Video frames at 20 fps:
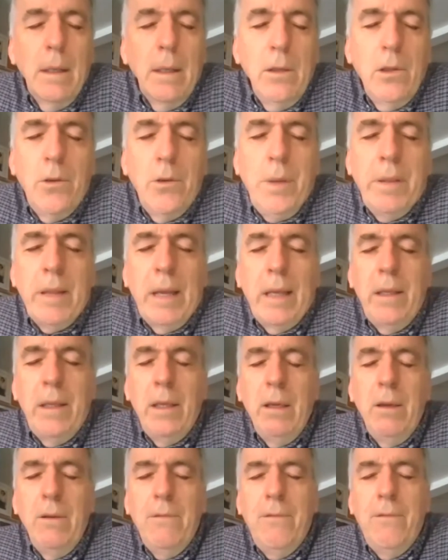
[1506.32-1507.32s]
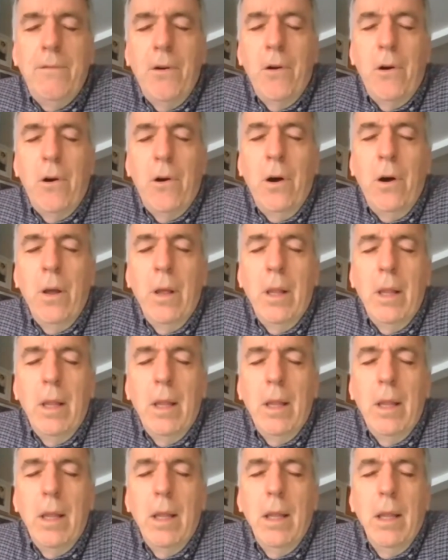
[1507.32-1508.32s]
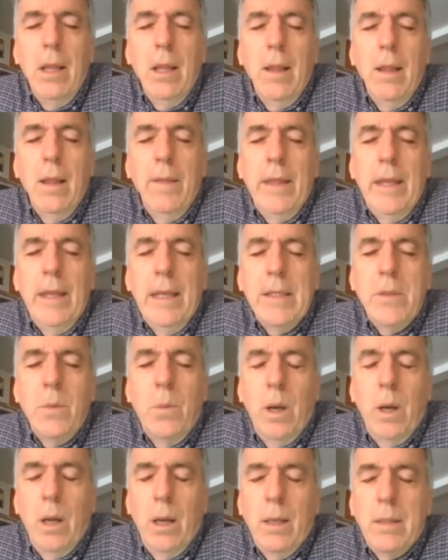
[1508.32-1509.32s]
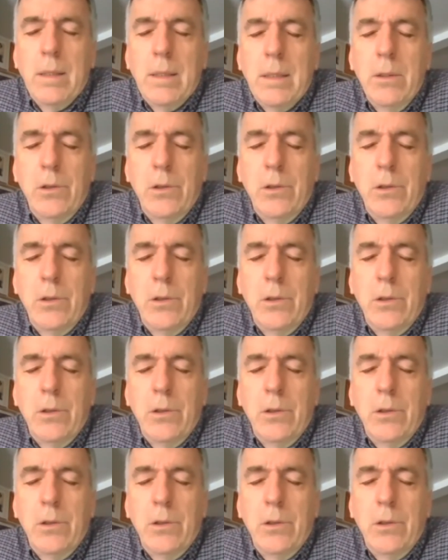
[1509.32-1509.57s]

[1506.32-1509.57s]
Lord, we thank you for these words.